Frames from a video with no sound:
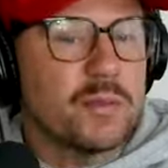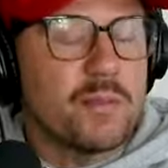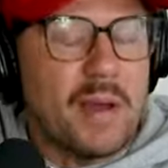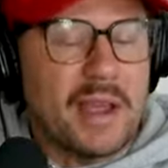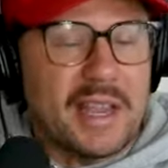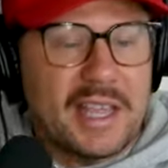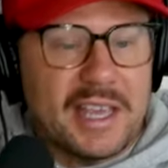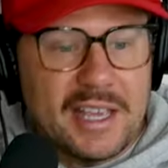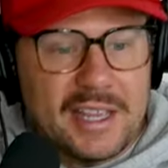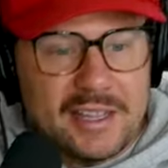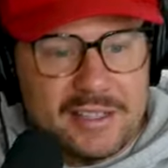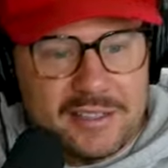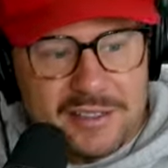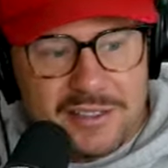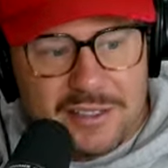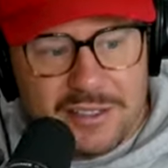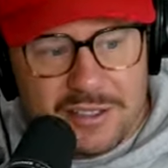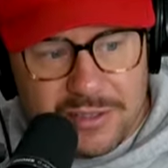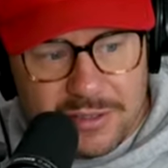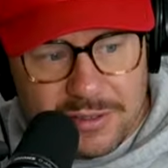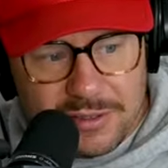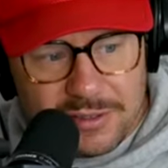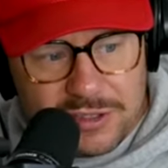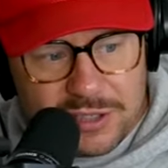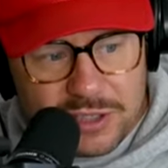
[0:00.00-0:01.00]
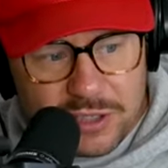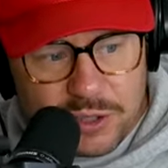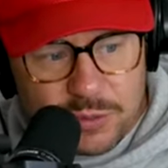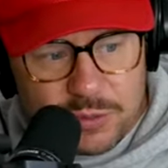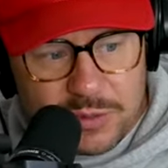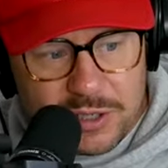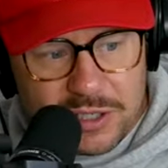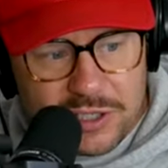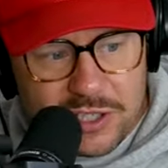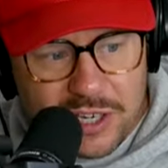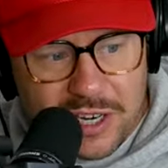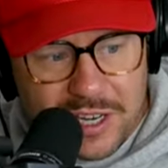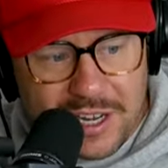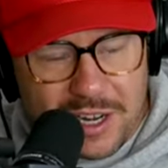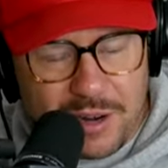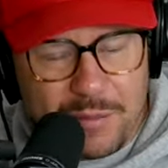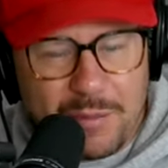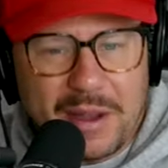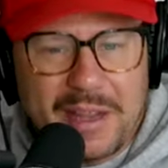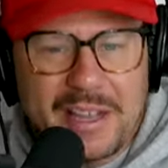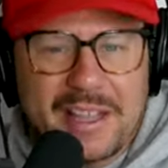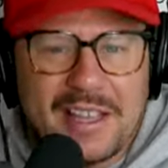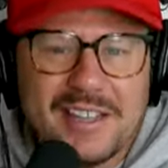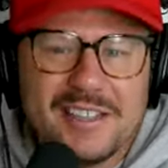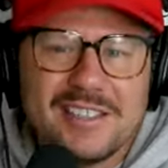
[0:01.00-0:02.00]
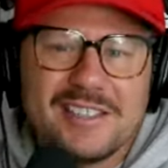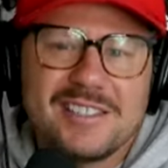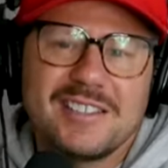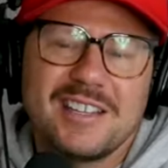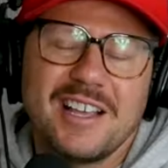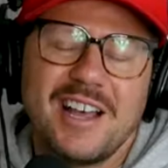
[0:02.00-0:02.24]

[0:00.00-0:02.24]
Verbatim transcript: with my kids. Yeah, yeah. Checking on my kids.